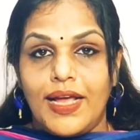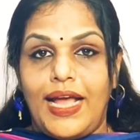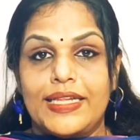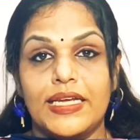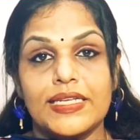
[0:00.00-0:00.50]

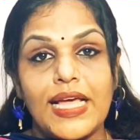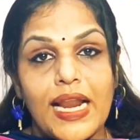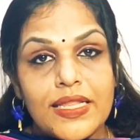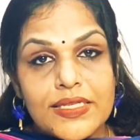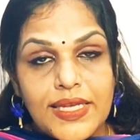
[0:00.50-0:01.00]
And there is
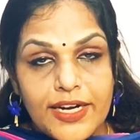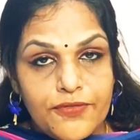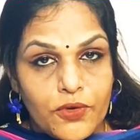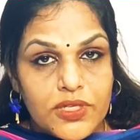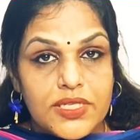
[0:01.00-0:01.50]
another side
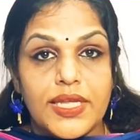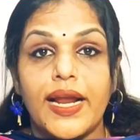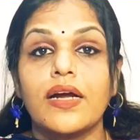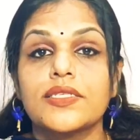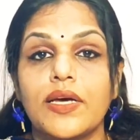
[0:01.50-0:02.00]
for this. There
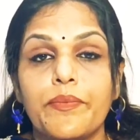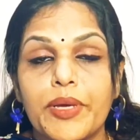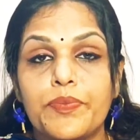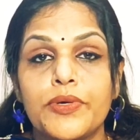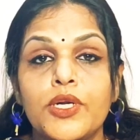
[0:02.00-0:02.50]
are some
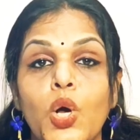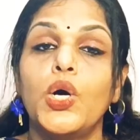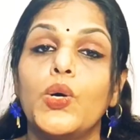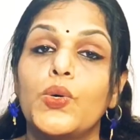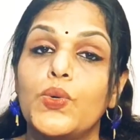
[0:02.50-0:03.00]
people
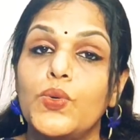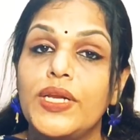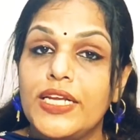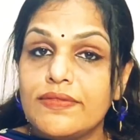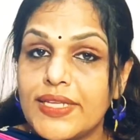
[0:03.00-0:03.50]
who
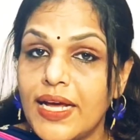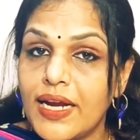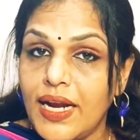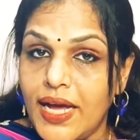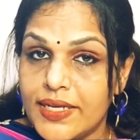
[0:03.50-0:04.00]
live their
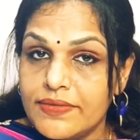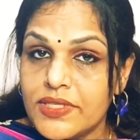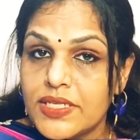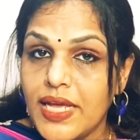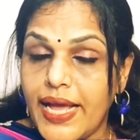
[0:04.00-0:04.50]

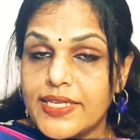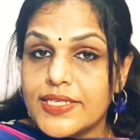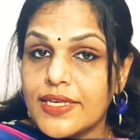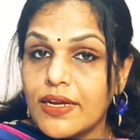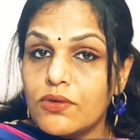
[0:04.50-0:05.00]
lives
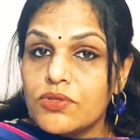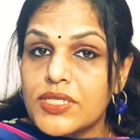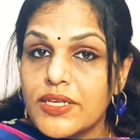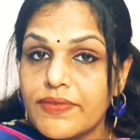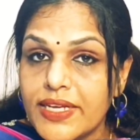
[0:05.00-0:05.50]

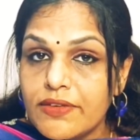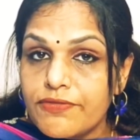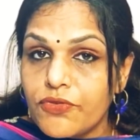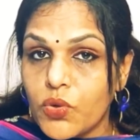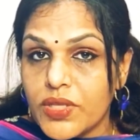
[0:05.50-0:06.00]
exclusively
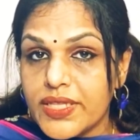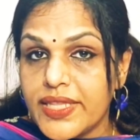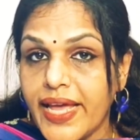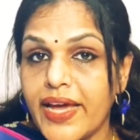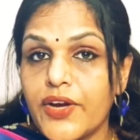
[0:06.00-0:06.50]
for
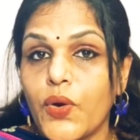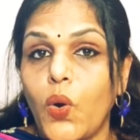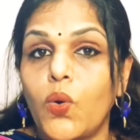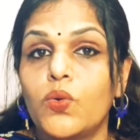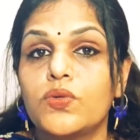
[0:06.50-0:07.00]
their
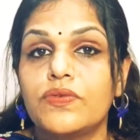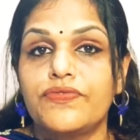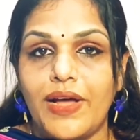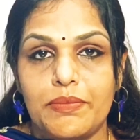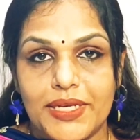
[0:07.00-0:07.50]
own
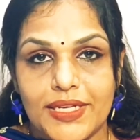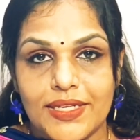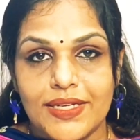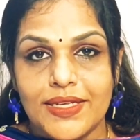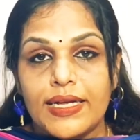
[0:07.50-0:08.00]
family.
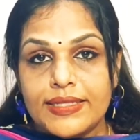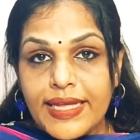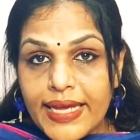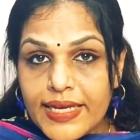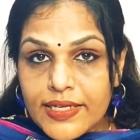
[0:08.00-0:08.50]

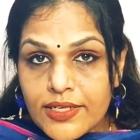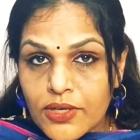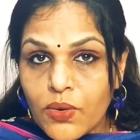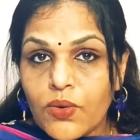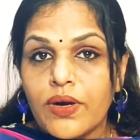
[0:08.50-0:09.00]
They
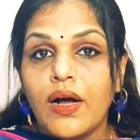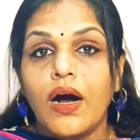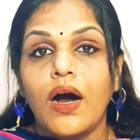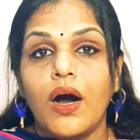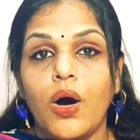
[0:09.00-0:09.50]
ignore
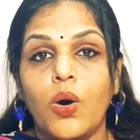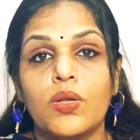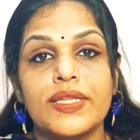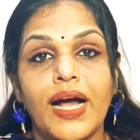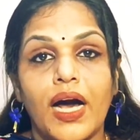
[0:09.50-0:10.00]

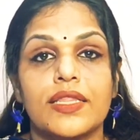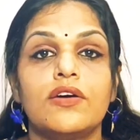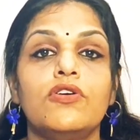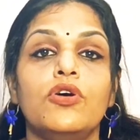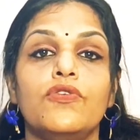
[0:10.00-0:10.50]
all the
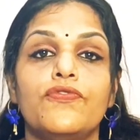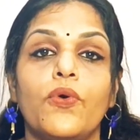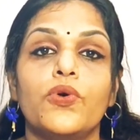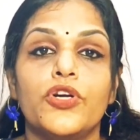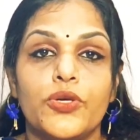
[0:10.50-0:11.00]
other
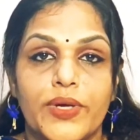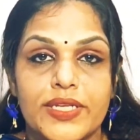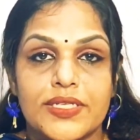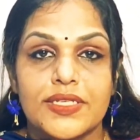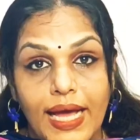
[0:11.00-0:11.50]
4
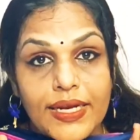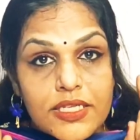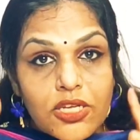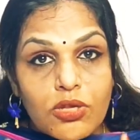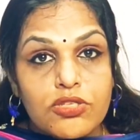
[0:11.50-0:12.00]
duties. That
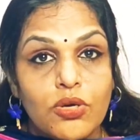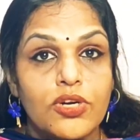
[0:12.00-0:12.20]
is also